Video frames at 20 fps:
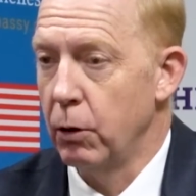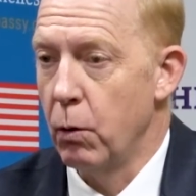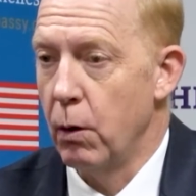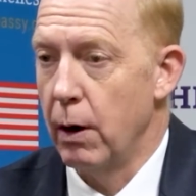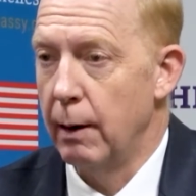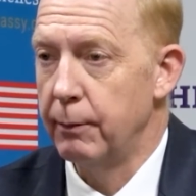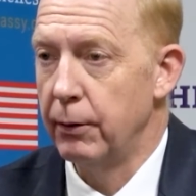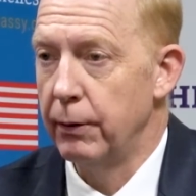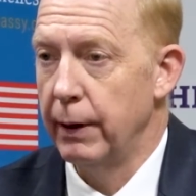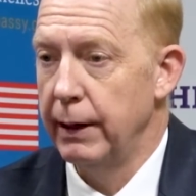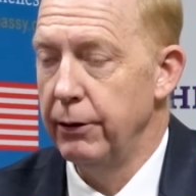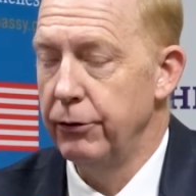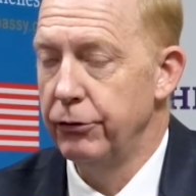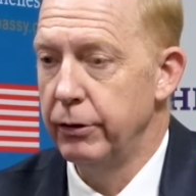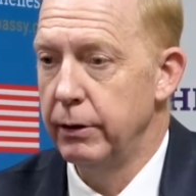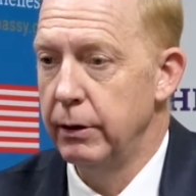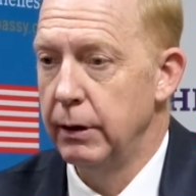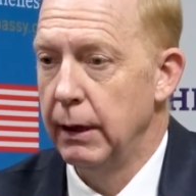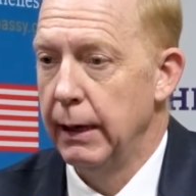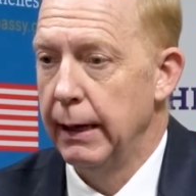
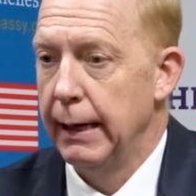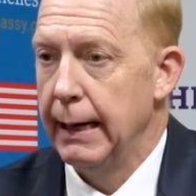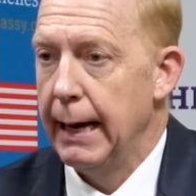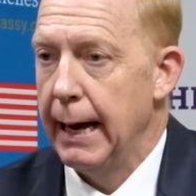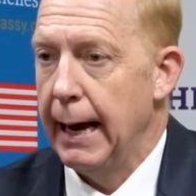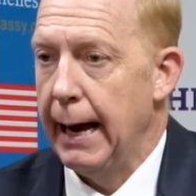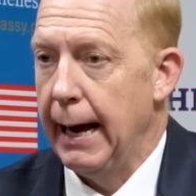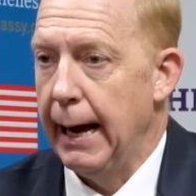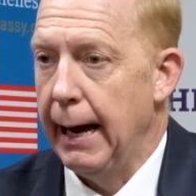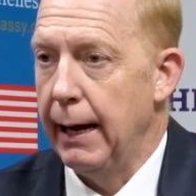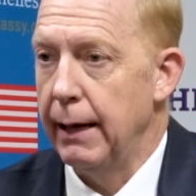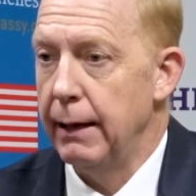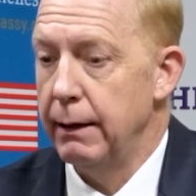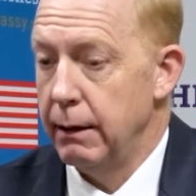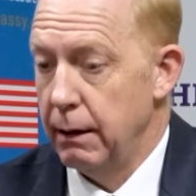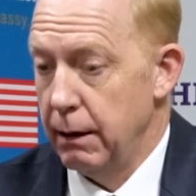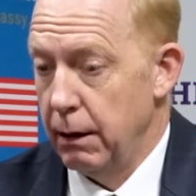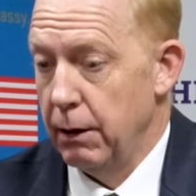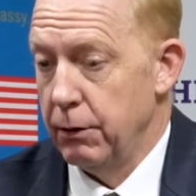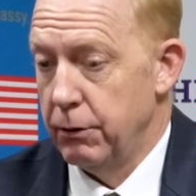cooperation, and
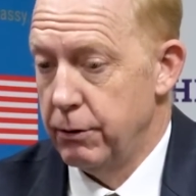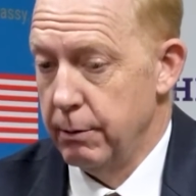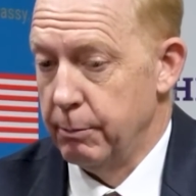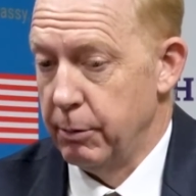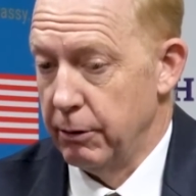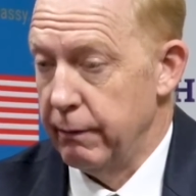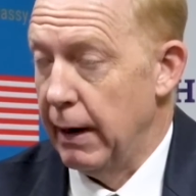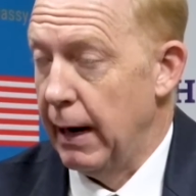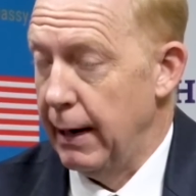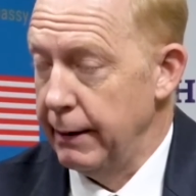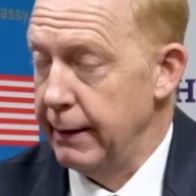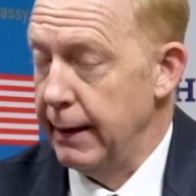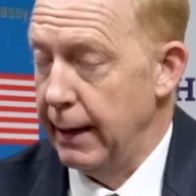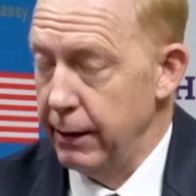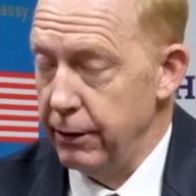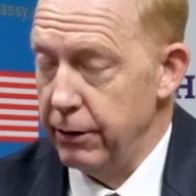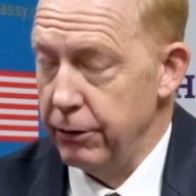to provide that